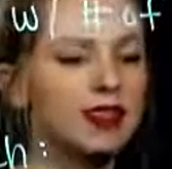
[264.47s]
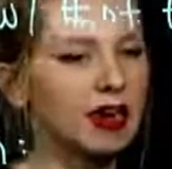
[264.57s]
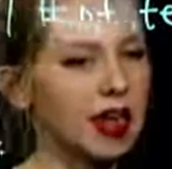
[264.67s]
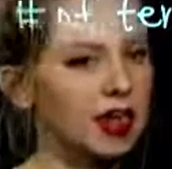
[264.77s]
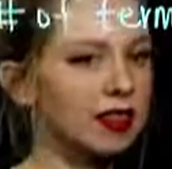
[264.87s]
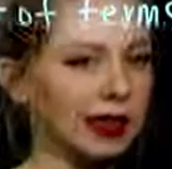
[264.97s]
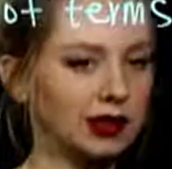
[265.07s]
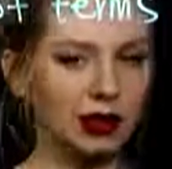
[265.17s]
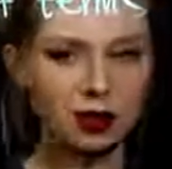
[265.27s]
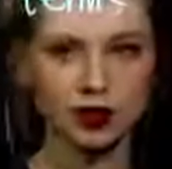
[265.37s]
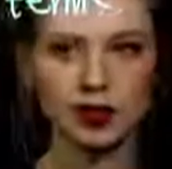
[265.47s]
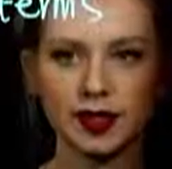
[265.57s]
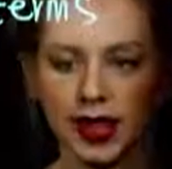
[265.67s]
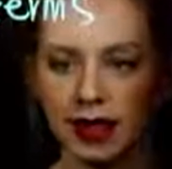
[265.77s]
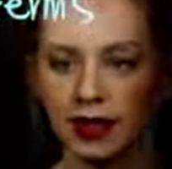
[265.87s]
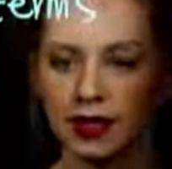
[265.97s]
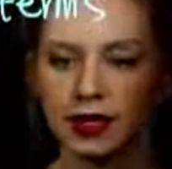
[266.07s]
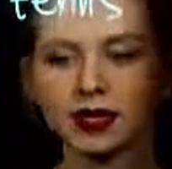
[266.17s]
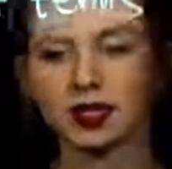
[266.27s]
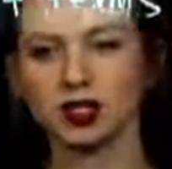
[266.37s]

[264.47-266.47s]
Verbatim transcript: then anything larger than that is